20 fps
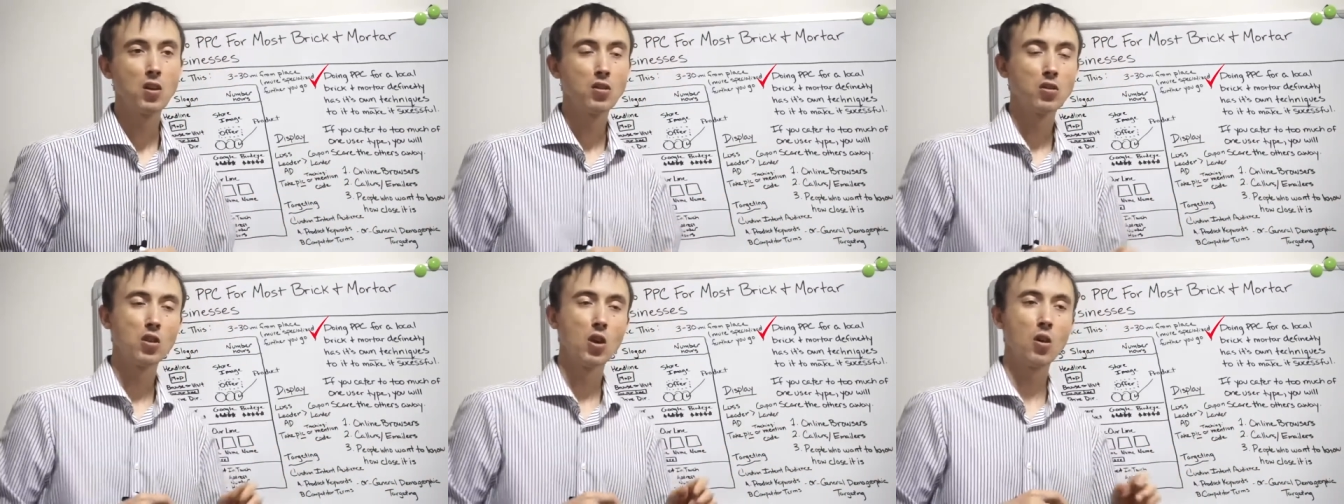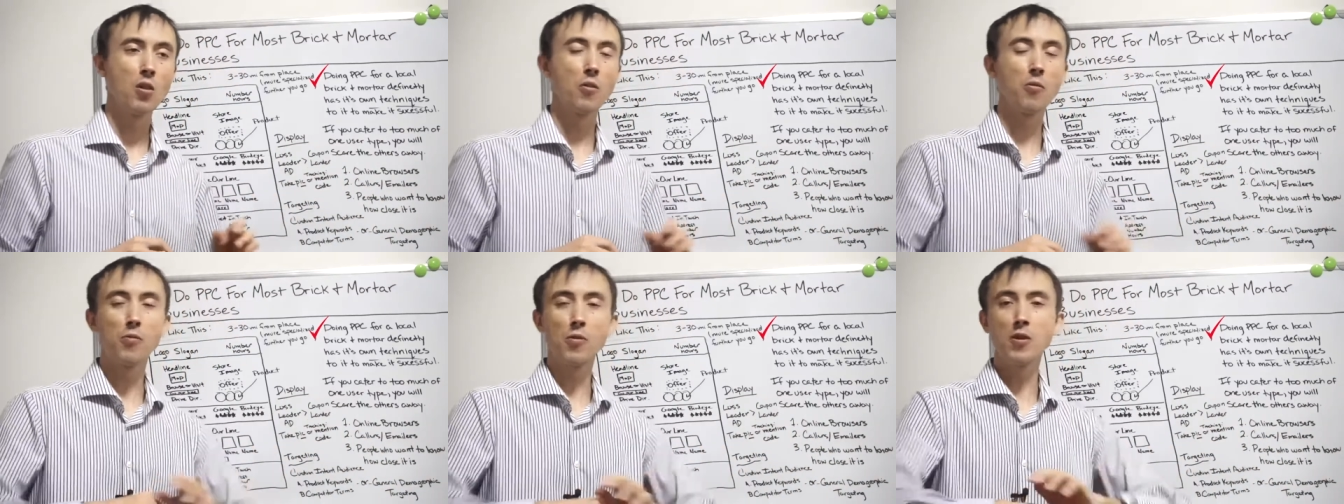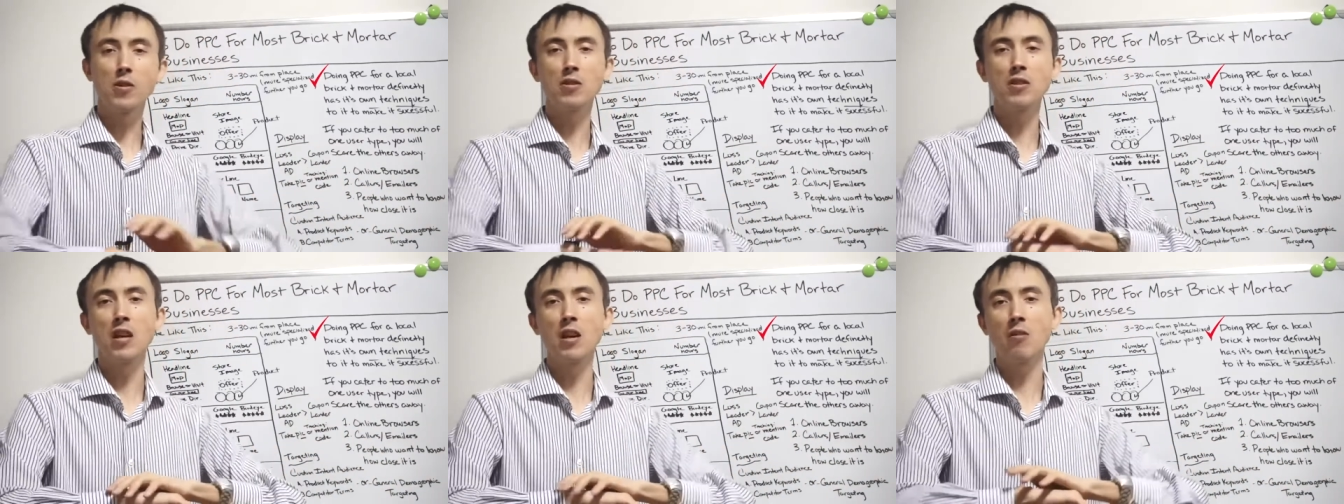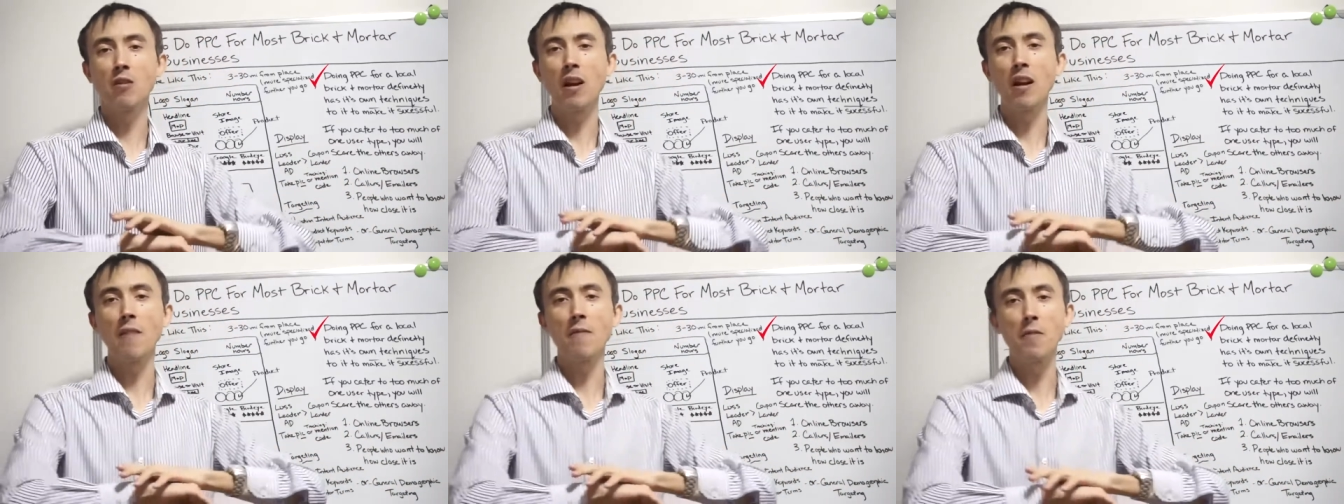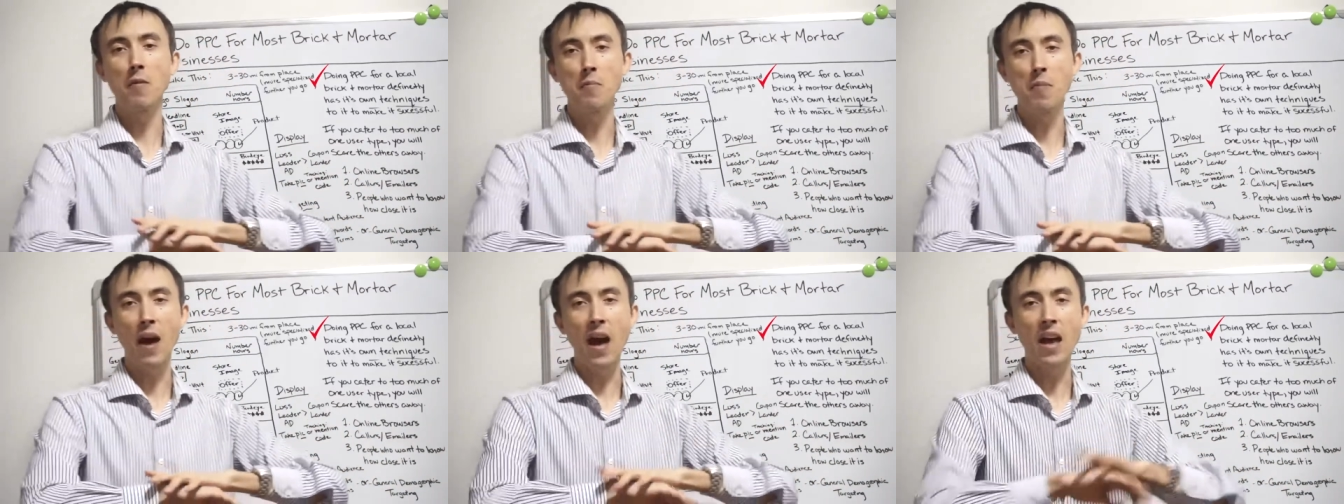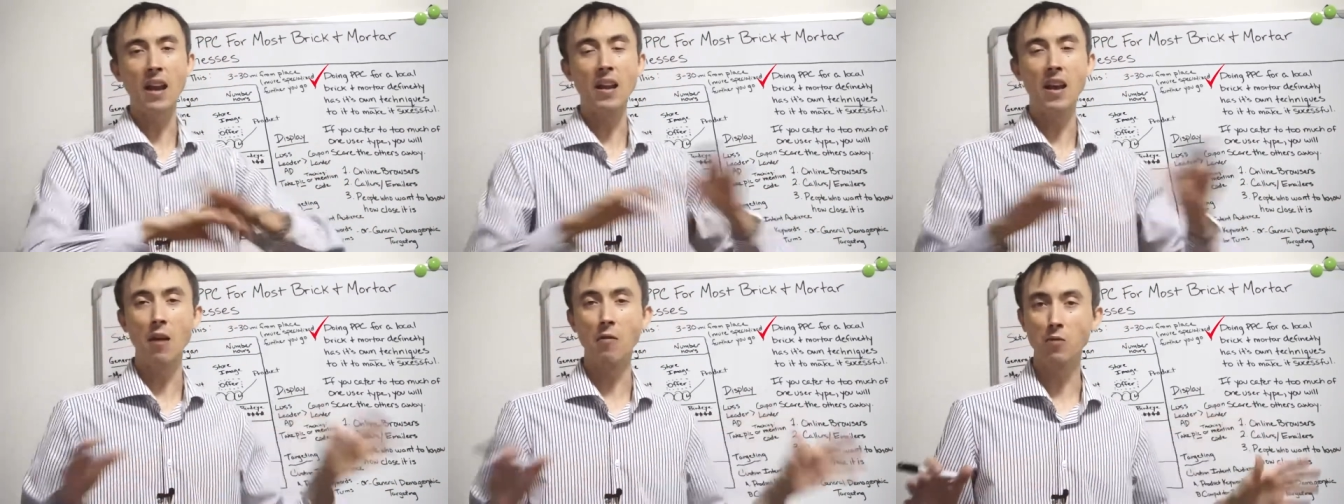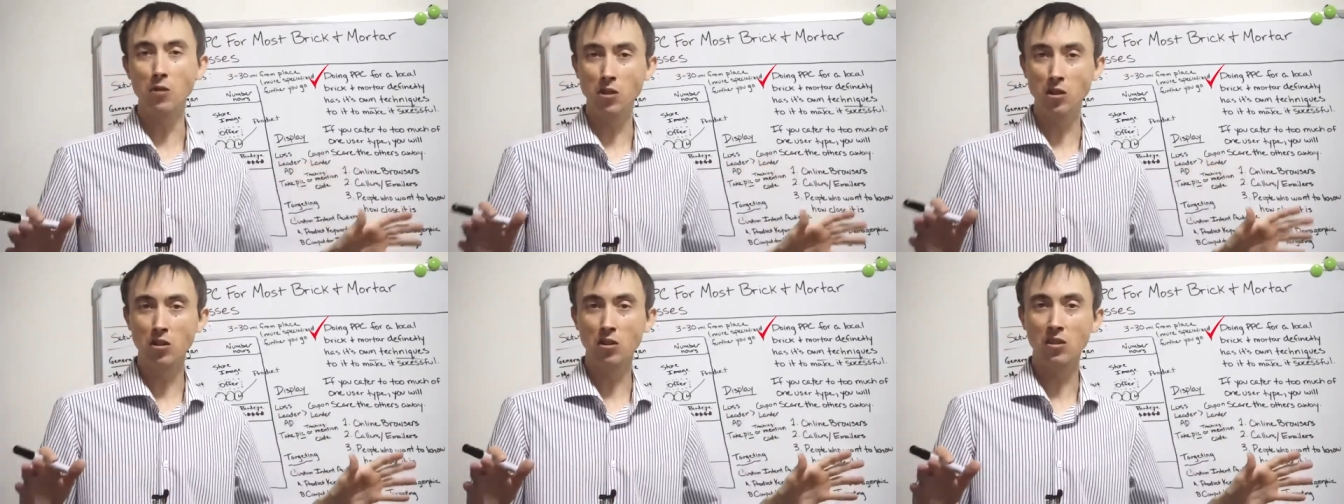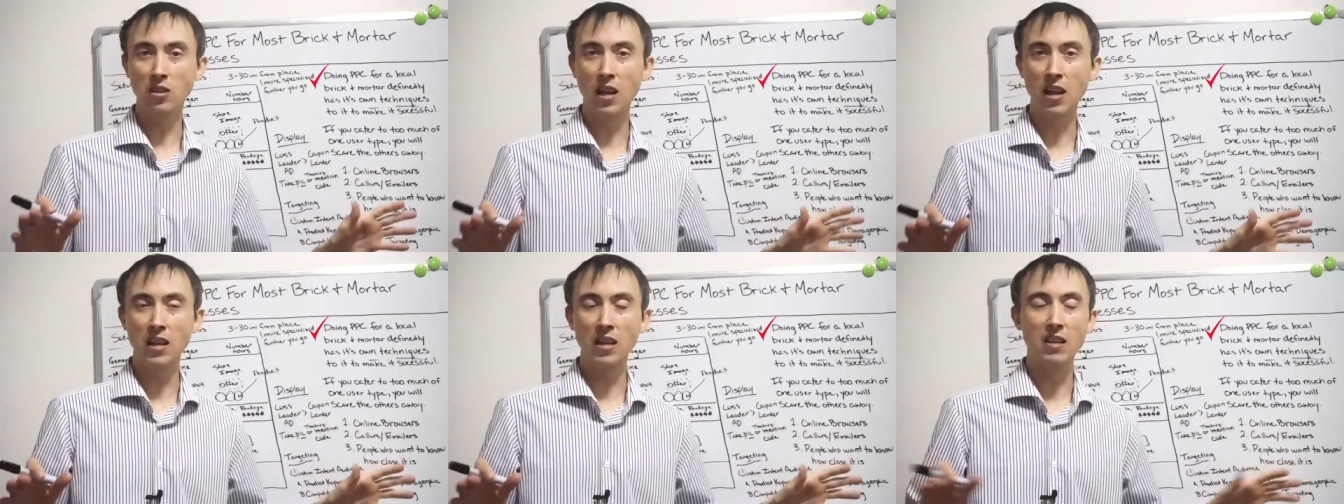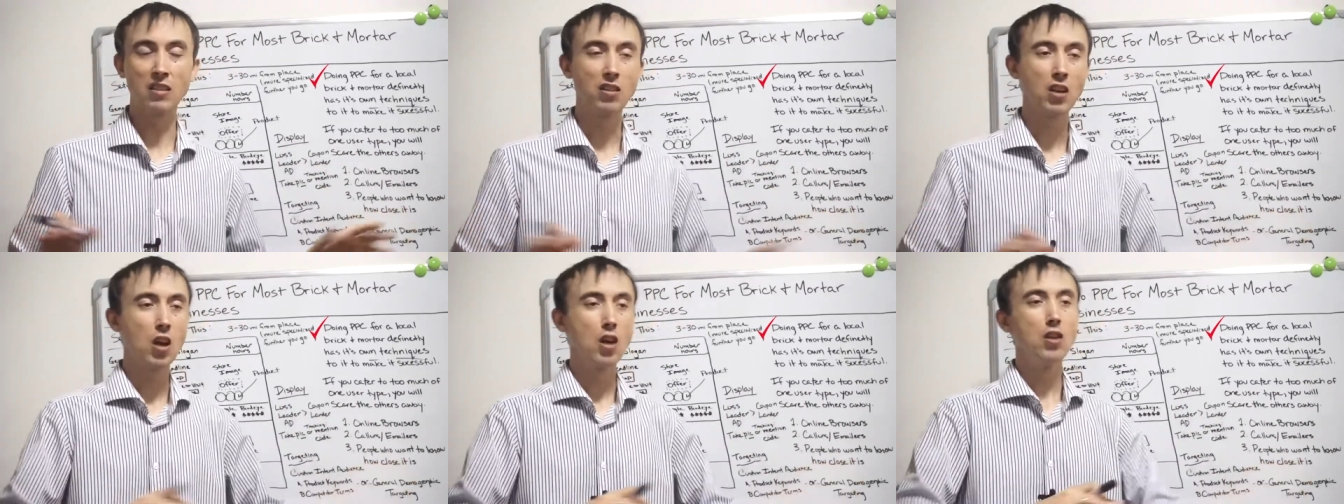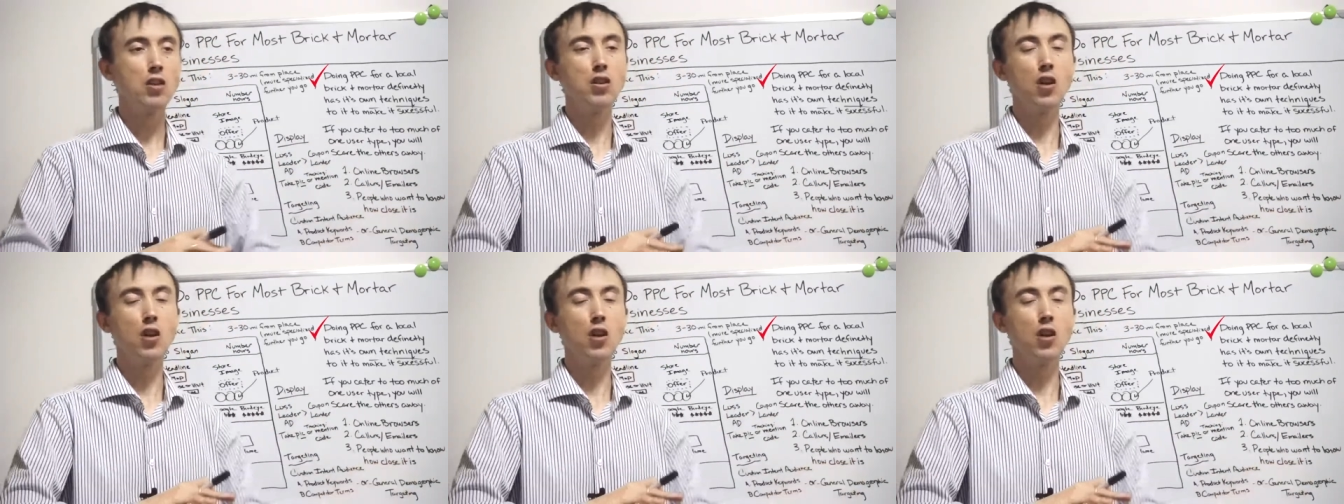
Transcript: So the first thing right off the bat, I would just say is